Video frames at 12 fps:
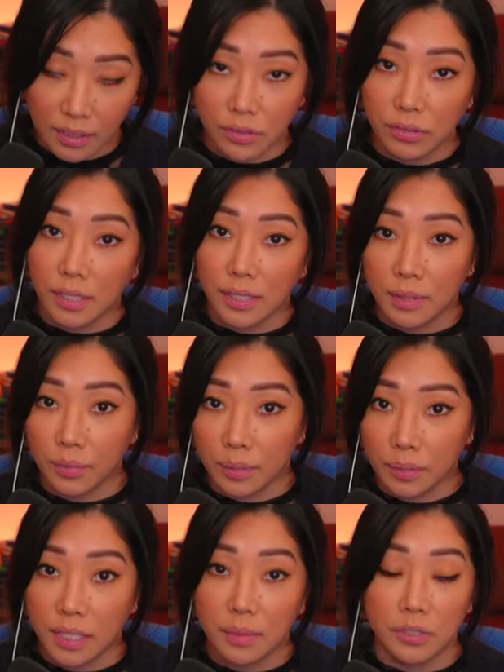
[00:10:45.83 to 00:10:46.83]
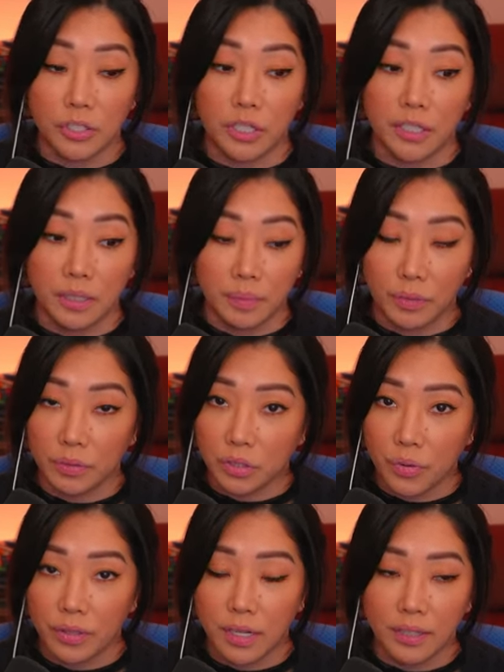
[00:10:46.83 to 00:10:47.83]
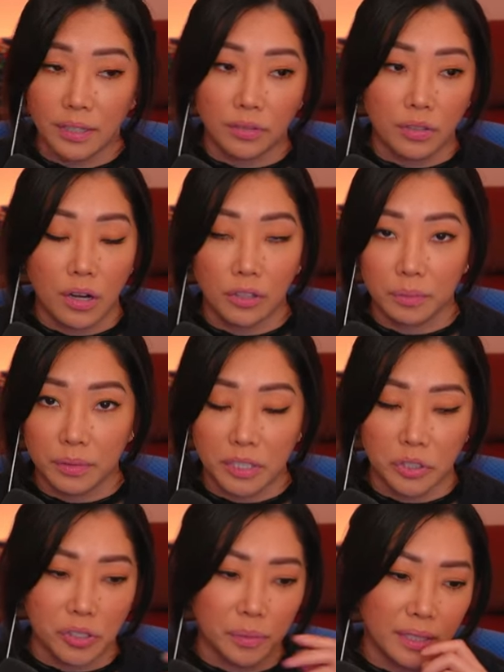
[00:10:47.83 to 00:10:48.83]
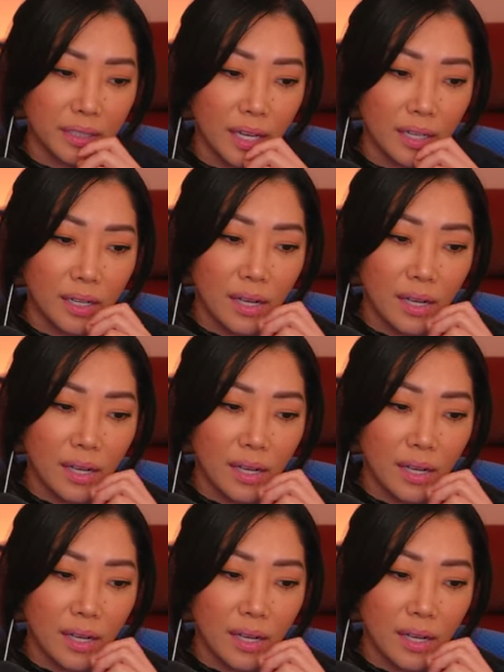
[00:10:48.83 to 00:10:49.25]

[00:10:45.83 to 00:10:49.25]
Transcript: Can you send someone up to tell them to shut up? Like, what's going on there? Or call the police or something like that.